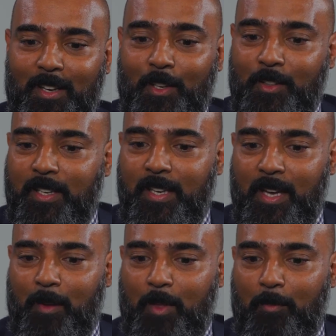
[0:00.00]
Look, the
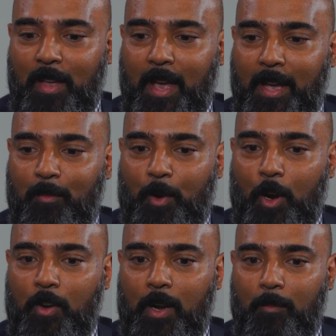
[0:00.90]
PA
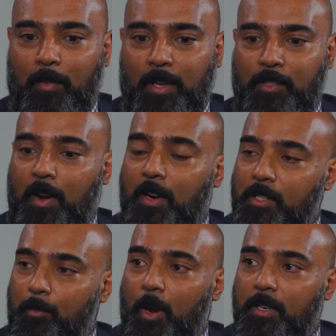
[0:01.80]
program, as far as
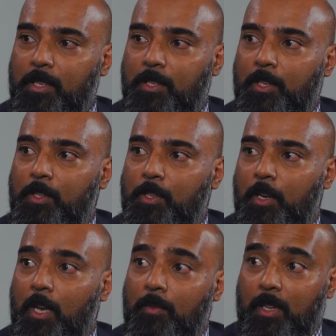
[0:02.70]
the pricing is
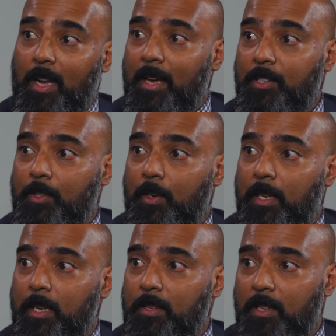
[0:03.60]
concerned, over the last 3
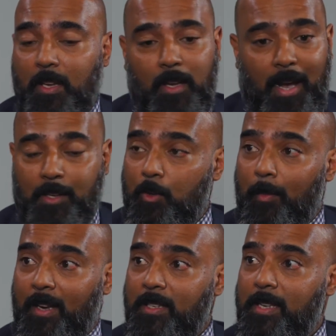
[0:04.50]
years has
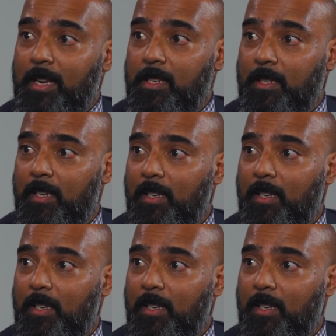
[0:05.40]
remained static,